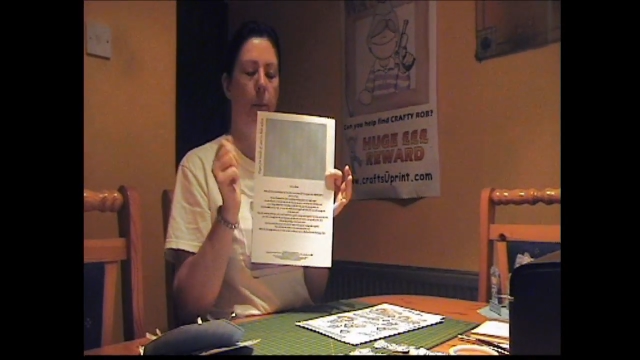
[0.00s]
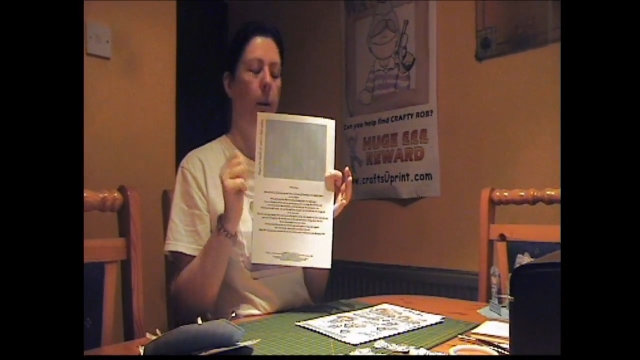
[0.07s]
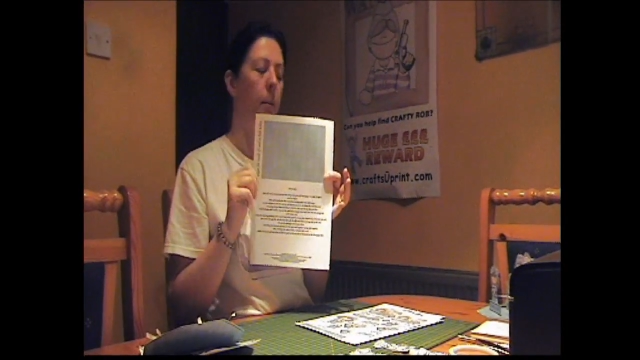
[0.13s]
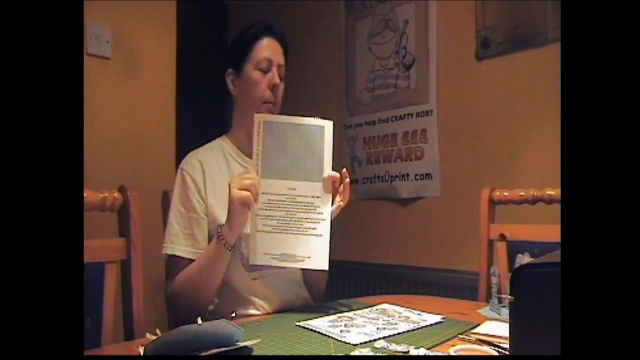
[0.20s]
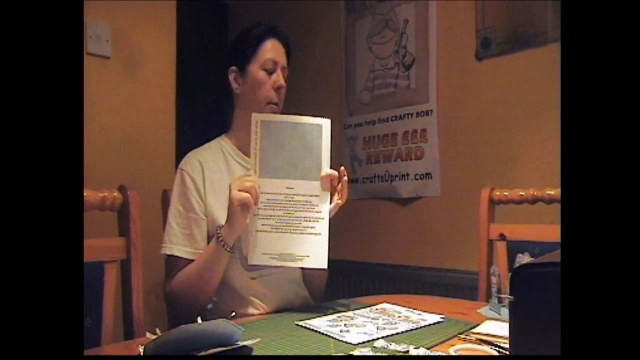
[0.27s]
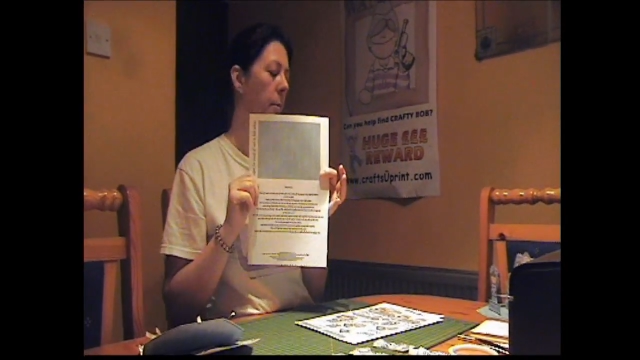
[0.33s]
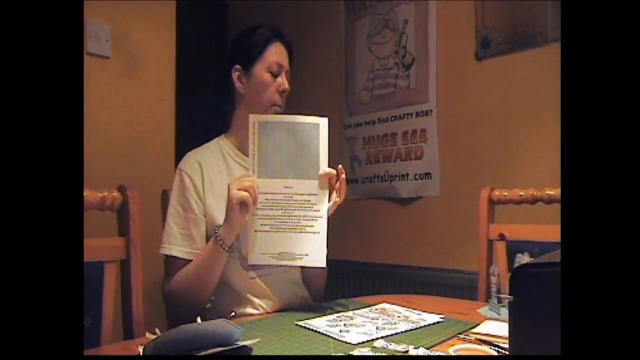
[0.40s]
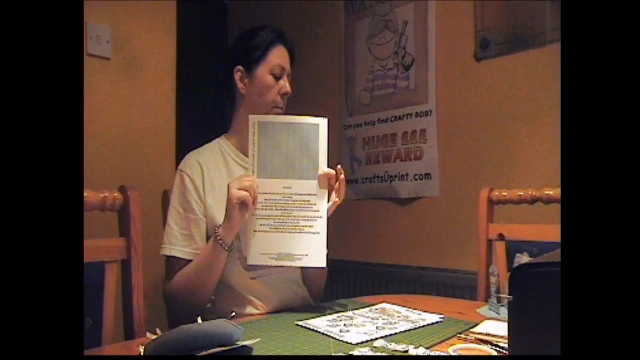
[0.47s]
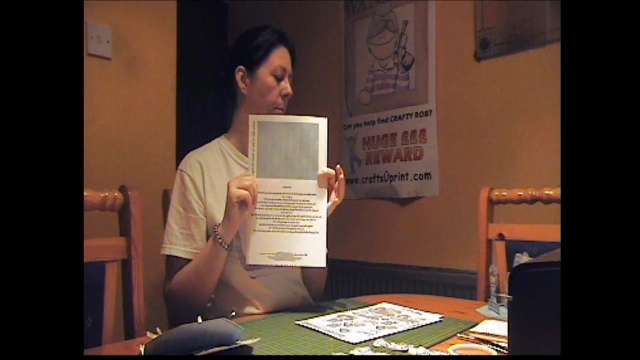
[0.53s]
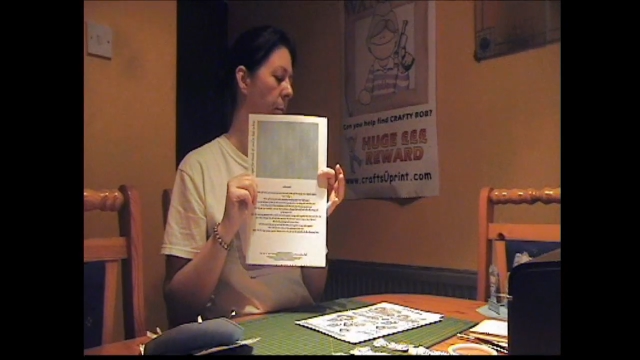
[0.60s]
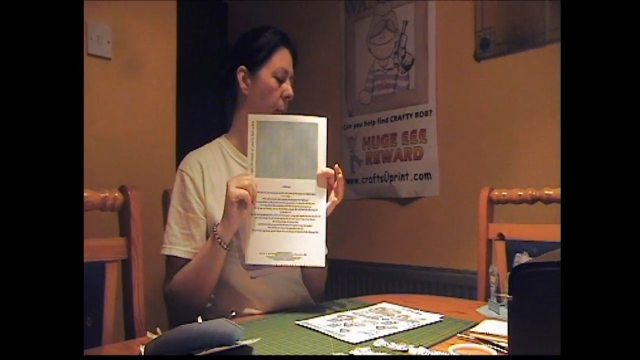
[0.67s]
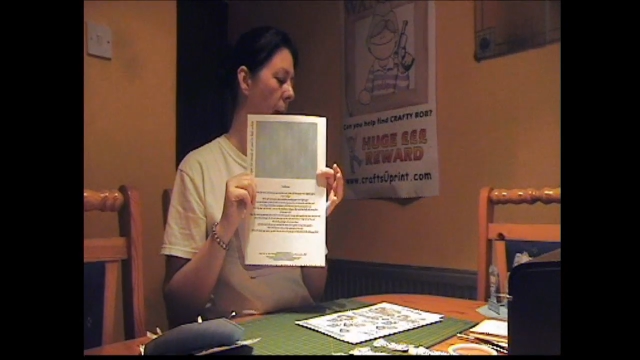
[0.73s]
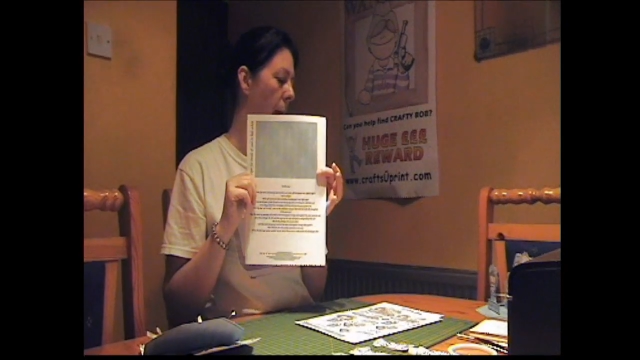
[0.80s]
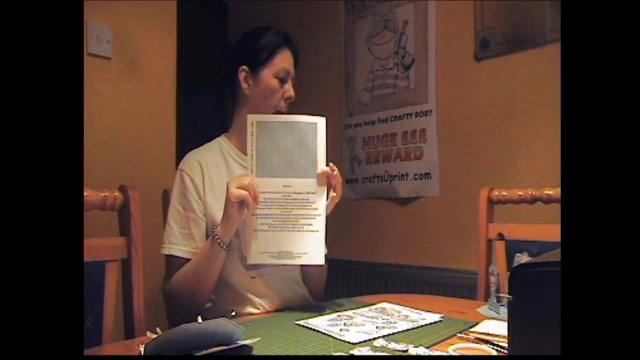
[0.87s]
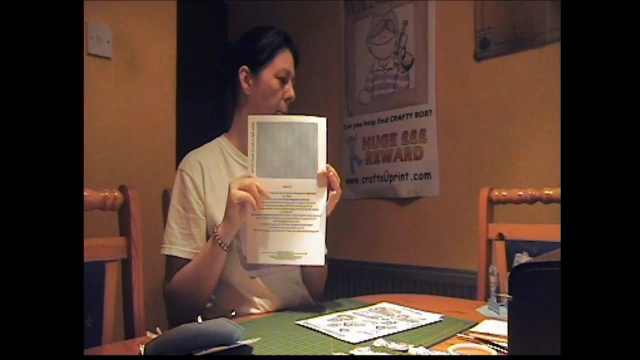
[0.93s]
pop-up
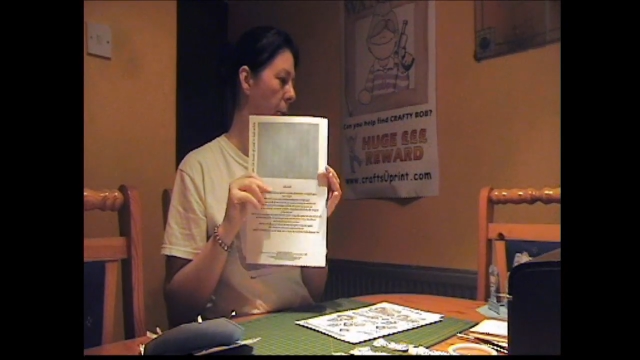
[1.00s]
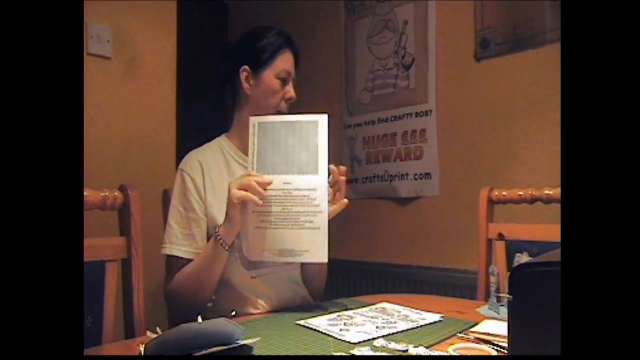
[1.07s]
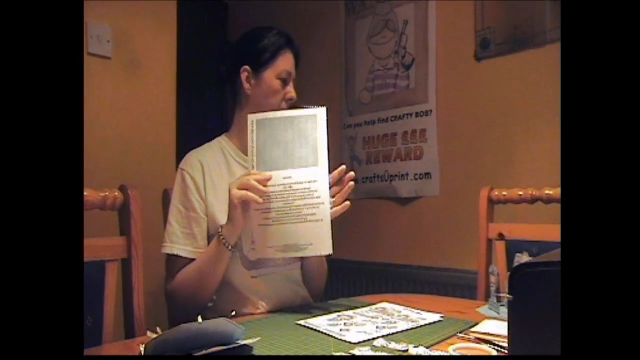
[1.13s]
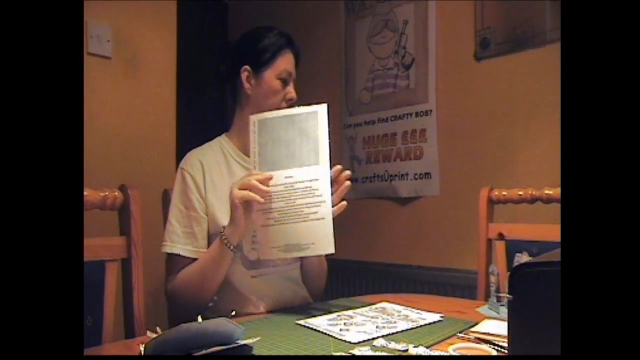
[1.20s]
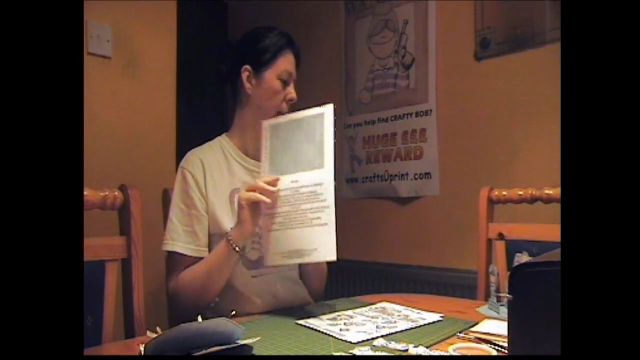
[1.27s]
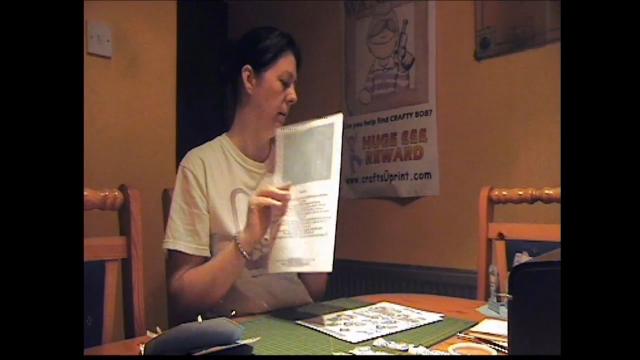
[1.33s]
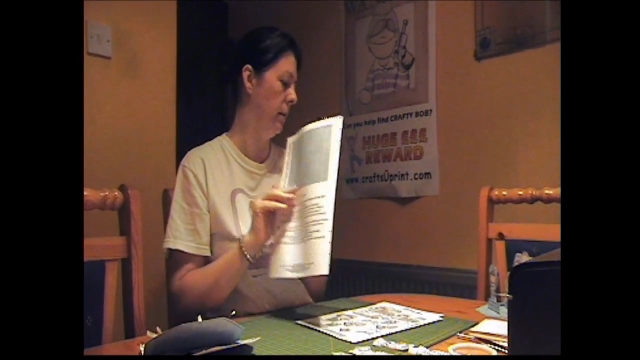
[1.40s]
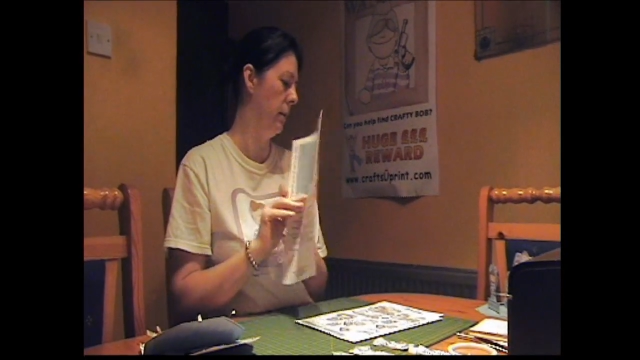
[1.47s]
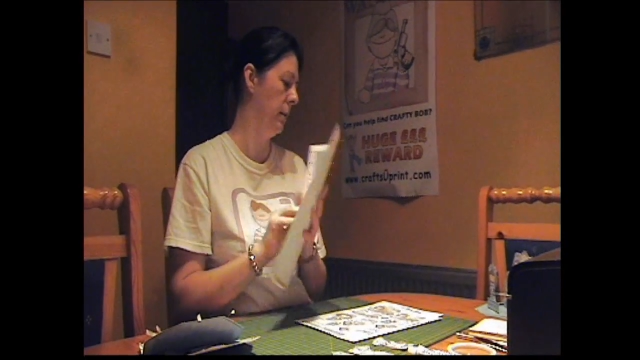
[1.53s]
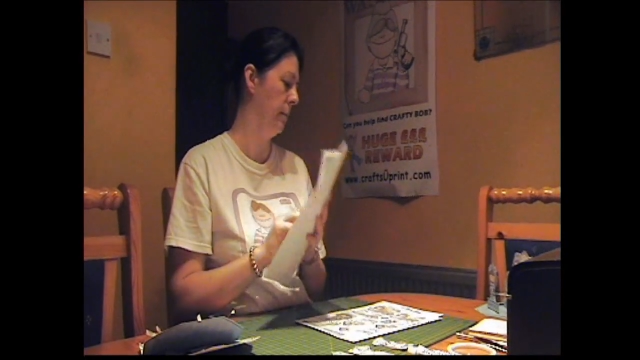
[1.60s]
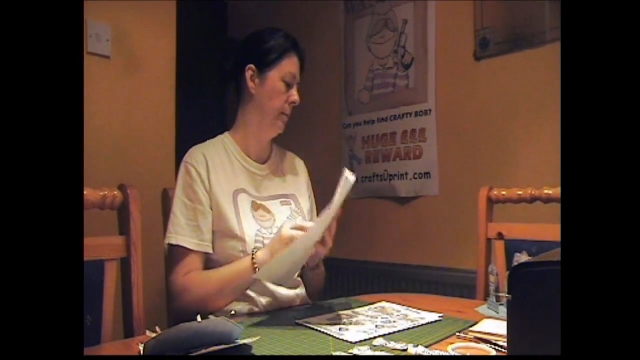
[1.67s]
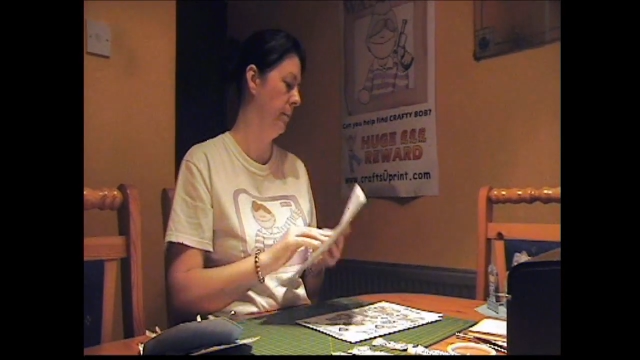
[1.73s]
elements out.